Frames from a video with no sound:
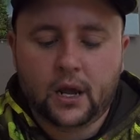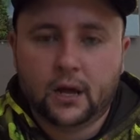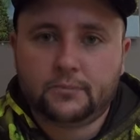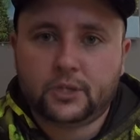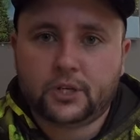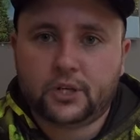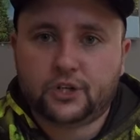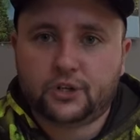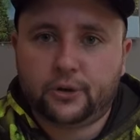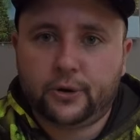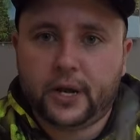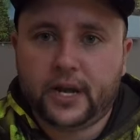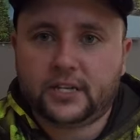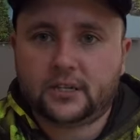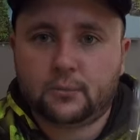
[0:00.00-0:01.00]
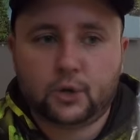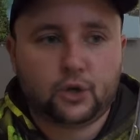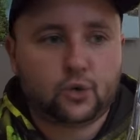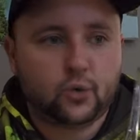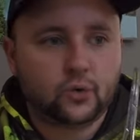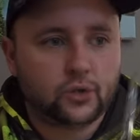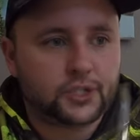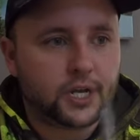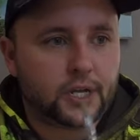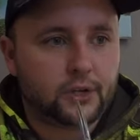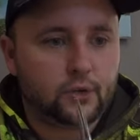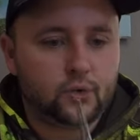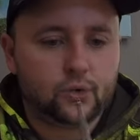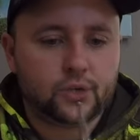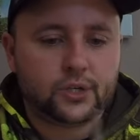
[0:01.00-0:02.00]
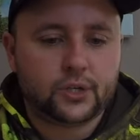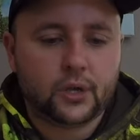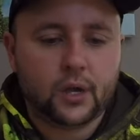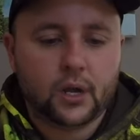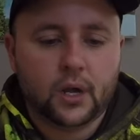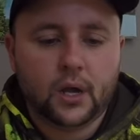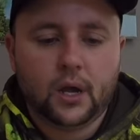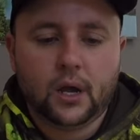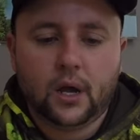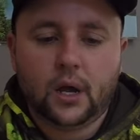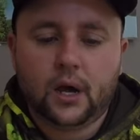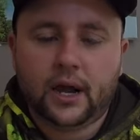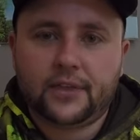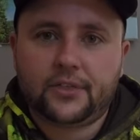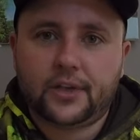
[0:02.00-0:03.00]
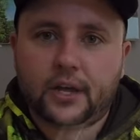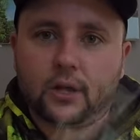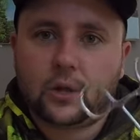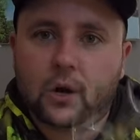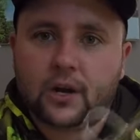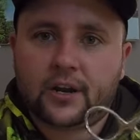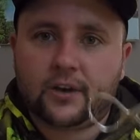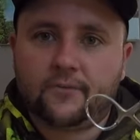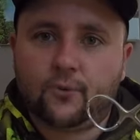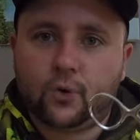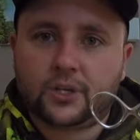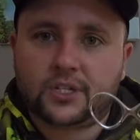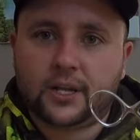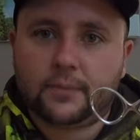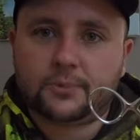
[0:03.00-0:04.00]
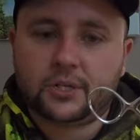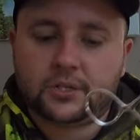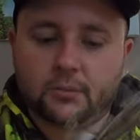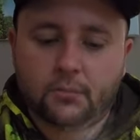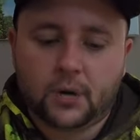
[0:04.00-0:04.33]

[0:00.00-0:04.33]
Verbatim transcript: I'm just gonna show you guys some of the tools I use. I think locking forceps is a